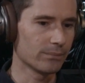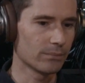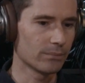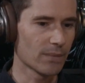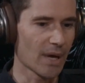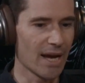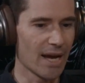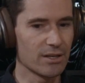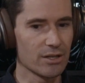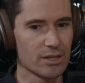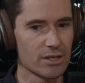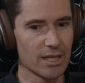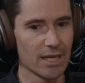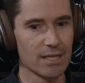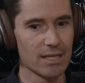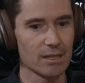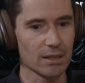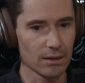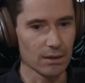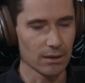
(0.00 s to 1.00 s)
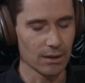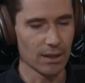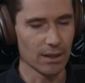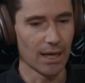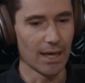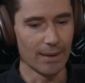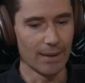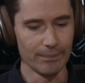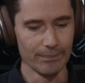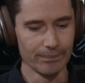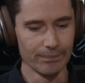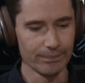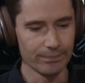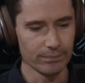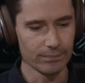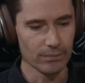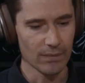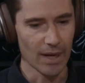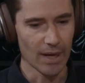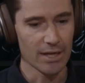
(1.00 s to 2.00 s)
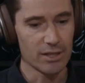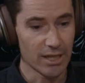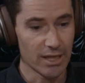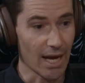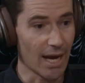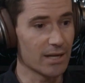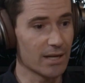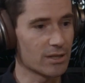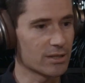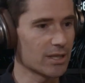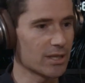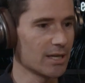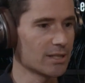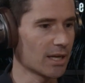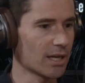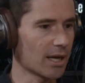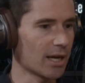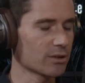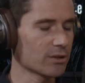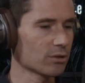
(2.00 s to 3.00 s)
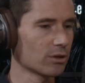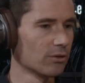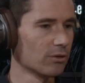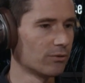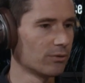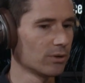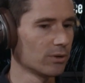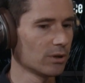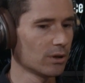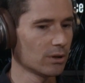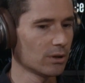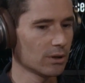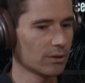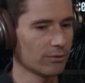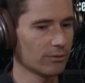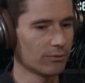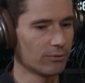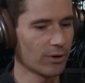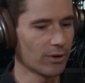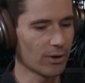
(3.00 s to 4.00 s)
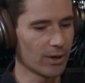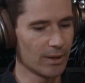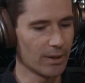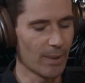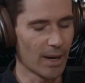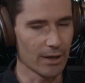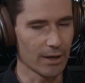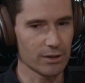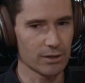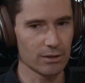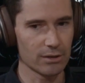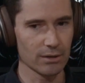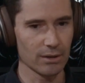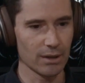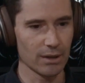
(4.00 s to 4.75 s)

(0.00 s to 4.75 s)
agencies, HTA agencies are sort of very much